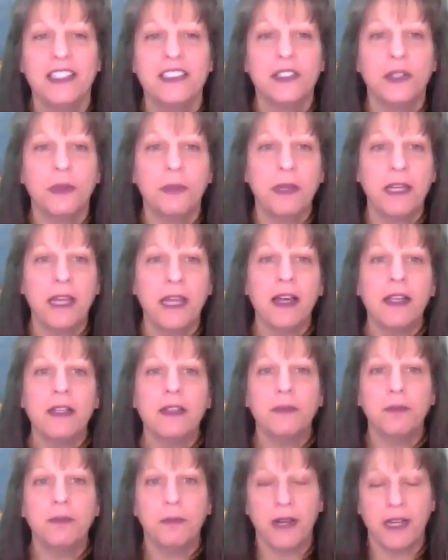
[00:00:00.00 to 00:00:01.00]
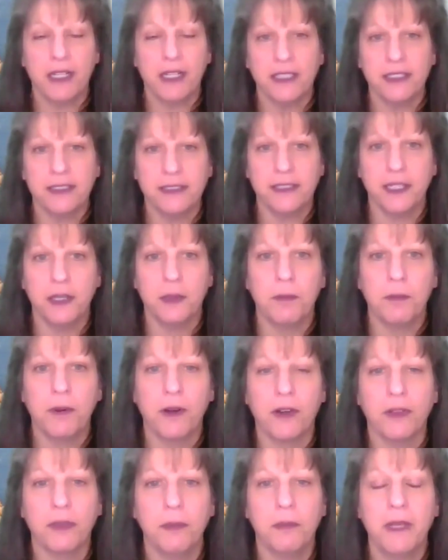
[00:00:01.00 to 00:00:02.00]
So beyond pregnancy and
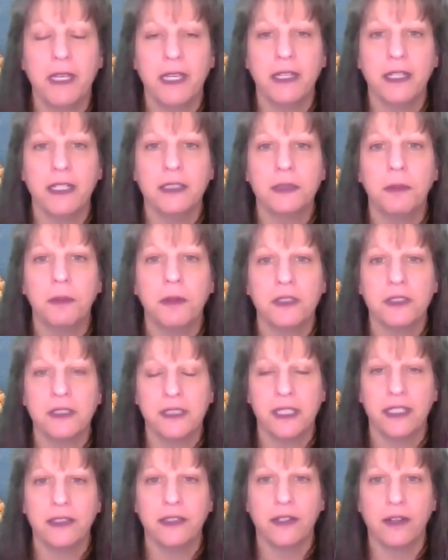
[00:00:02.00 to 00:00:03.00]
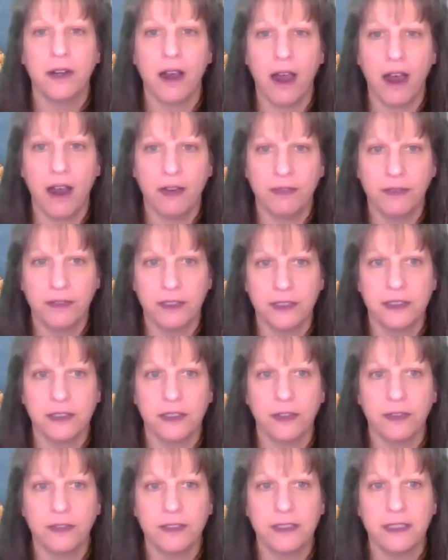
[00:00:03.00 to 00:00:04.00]
birth, Beginnings Birth Center offers
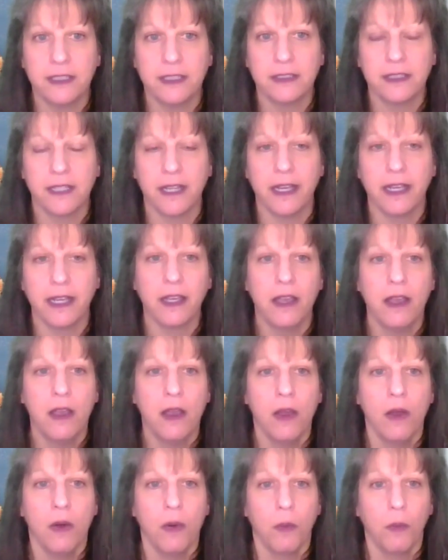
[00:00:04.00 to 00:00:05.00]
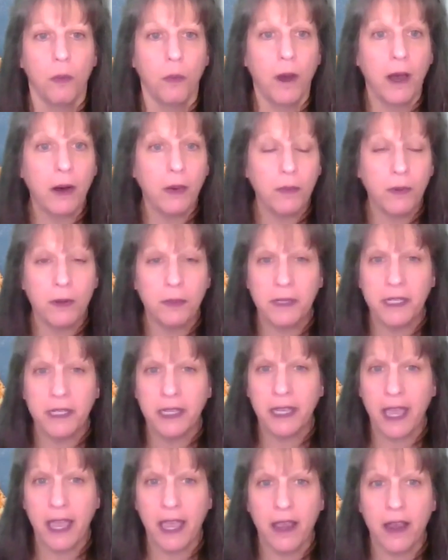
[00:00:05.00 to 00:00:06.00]
services like well woman
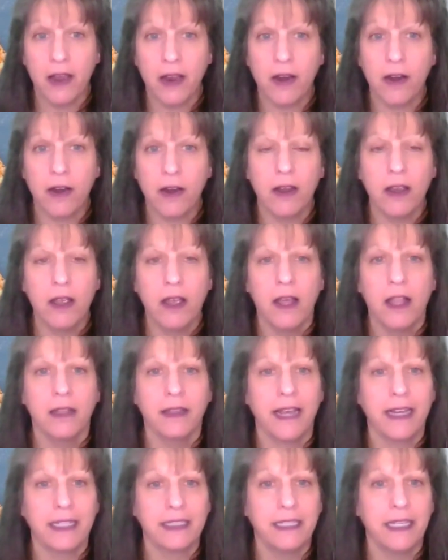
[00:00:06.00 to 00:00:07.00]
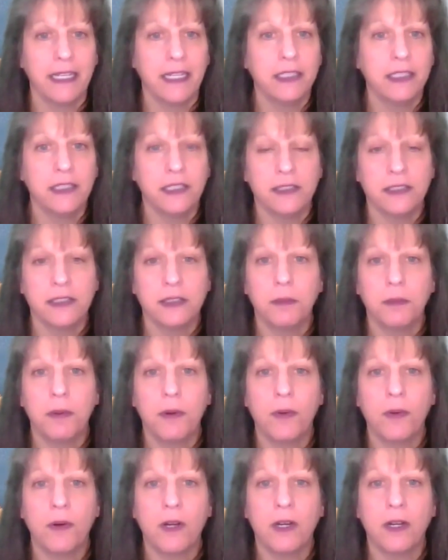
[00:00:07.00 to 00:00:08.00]
care, lactation
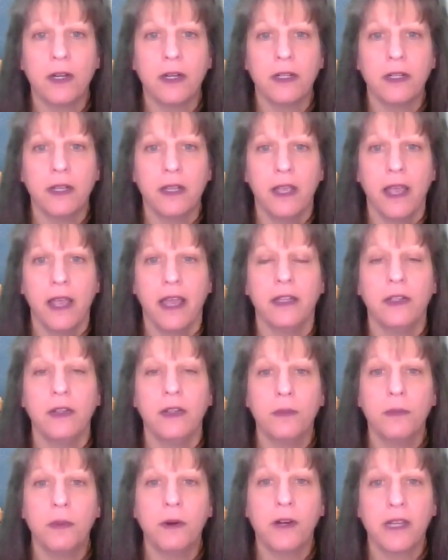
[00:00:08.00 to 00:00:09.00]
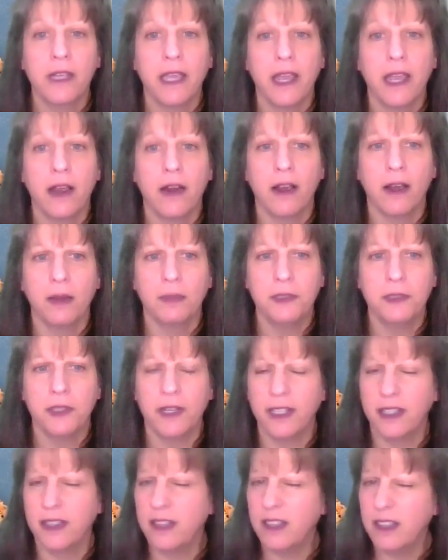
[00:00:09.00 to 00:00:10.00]
support, and newborn care up to,
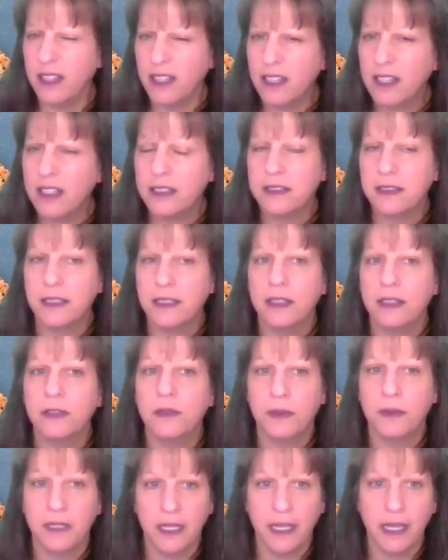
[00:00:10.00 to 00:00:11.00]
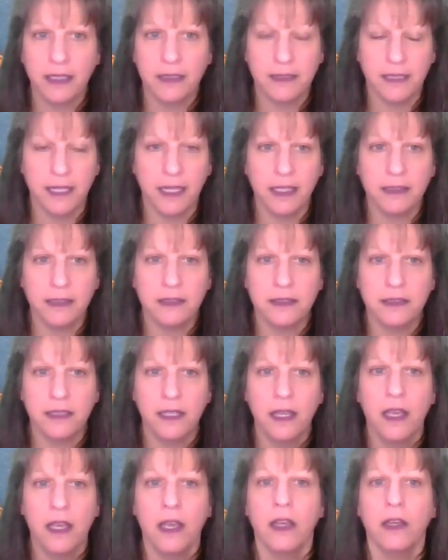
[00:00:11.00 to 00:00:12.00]
I think it said 28 days.
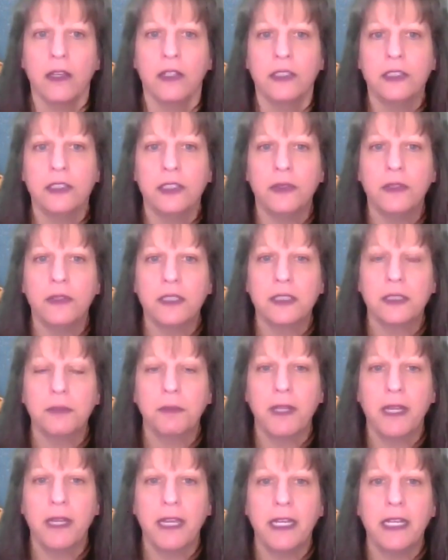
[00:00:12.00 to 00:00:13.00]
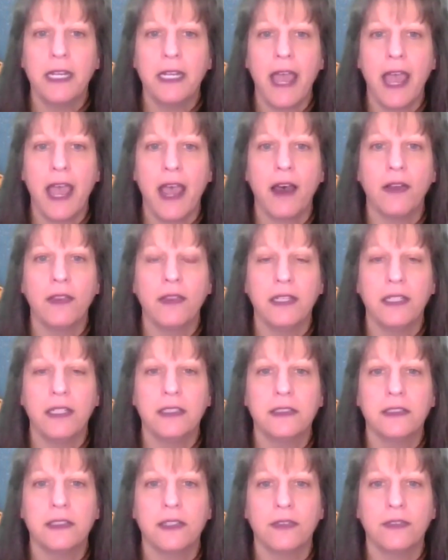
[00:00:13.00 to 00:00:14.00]
Could you explain how
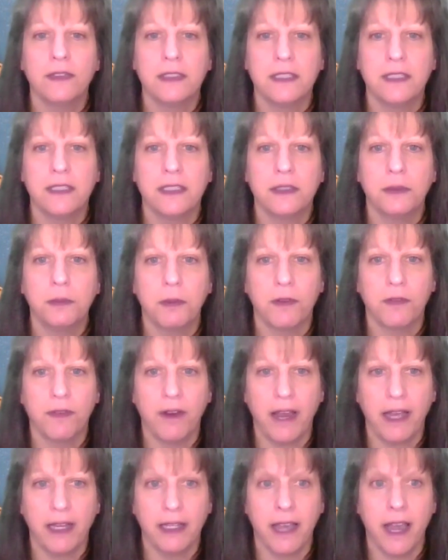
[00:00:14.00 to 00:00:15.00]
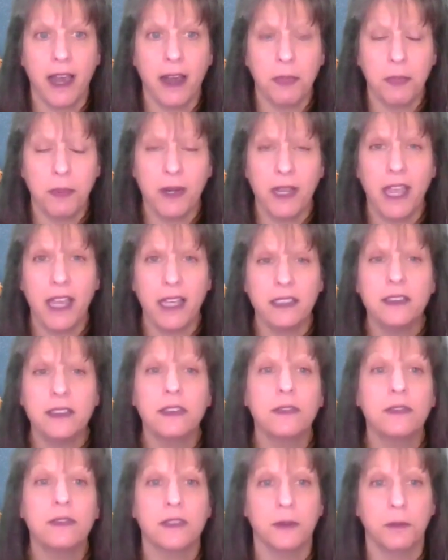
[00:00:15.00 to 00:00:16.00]
these services provide
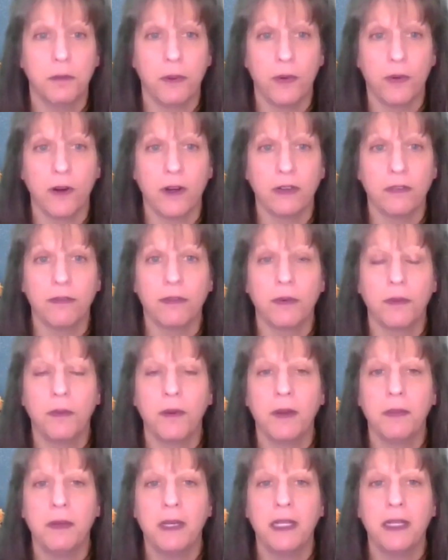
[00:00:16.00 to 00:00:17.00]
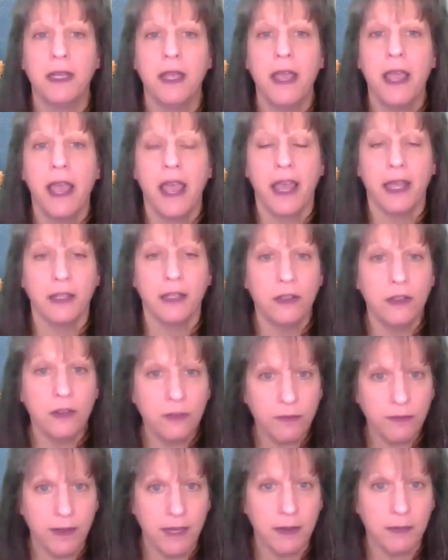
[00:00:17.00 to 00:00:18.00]
comprehensive support for women and
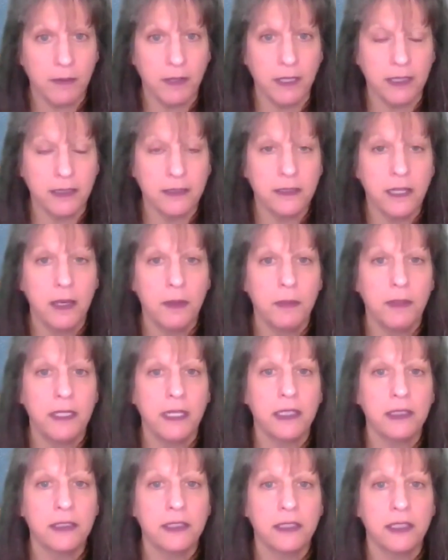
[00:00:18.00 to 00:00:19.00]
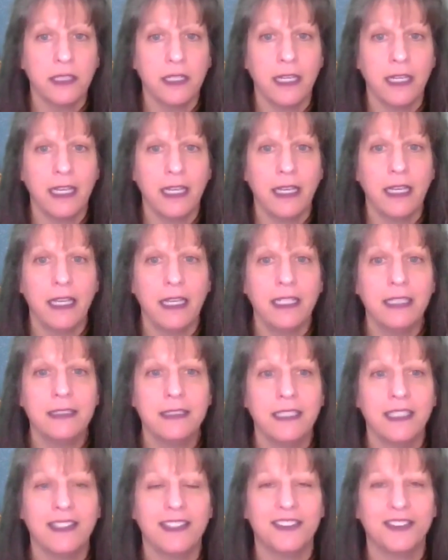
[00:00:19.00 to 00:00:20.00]
new families, potentially
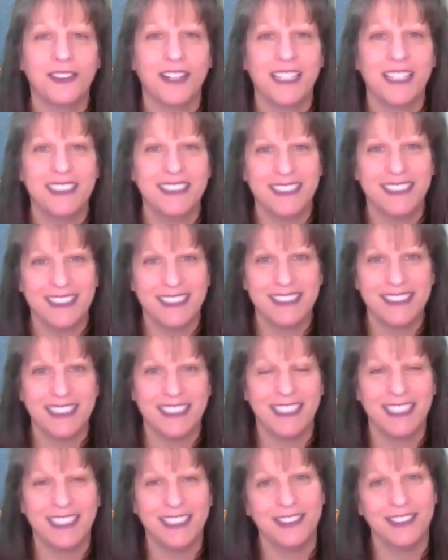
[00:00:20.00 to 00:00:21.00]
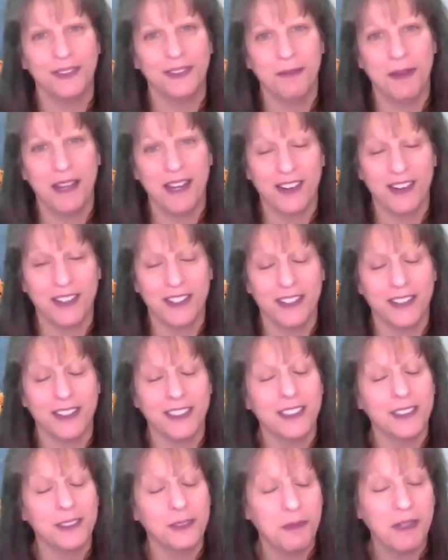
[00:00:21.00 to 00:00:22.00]
easing the transition into
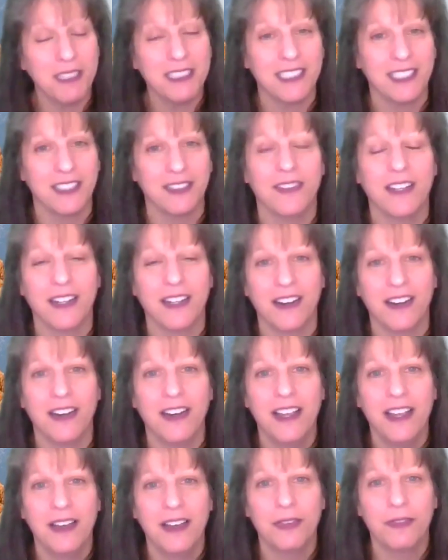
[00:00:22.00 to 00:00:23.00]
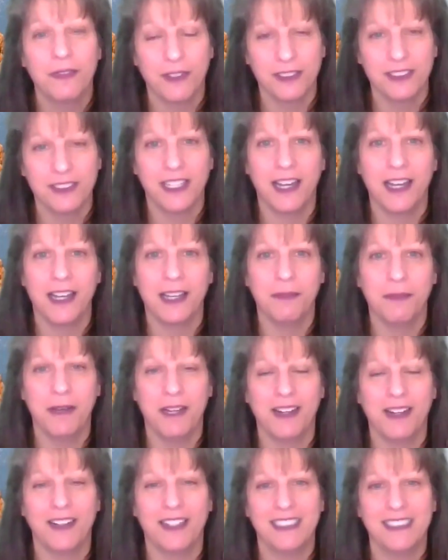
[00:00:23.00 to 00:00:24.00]
parenthood, especially if they're first-time
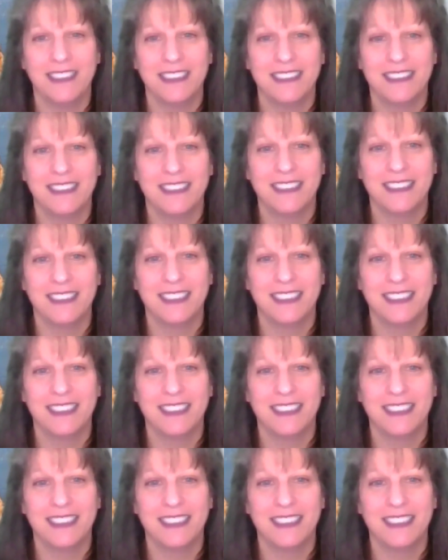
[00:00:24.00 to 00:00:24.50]
parents?